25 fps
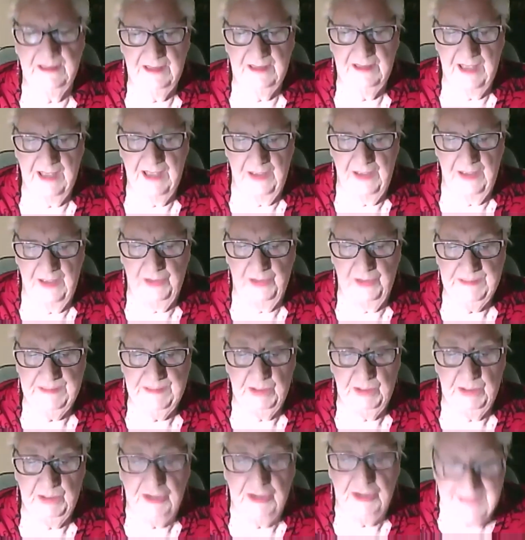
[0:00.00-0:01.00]
it was,
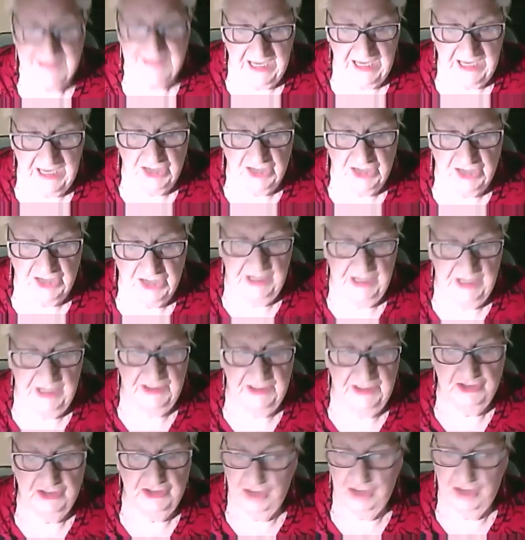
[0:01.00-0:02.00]
because each one of these
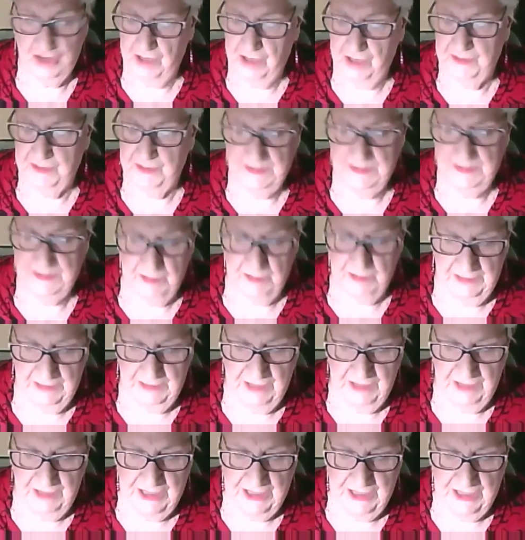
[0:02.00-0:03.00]
chakras, whatever
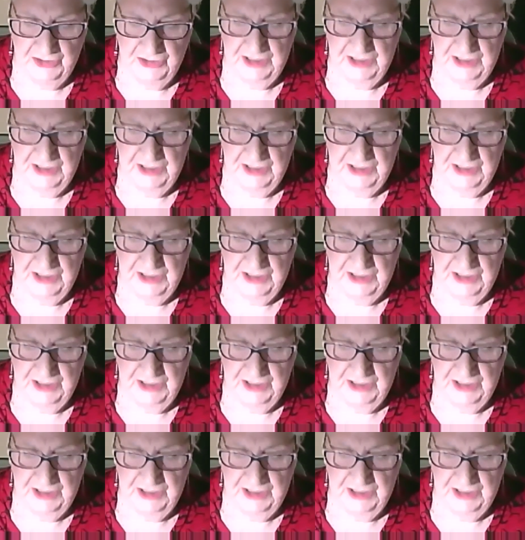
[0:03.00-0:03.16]
energy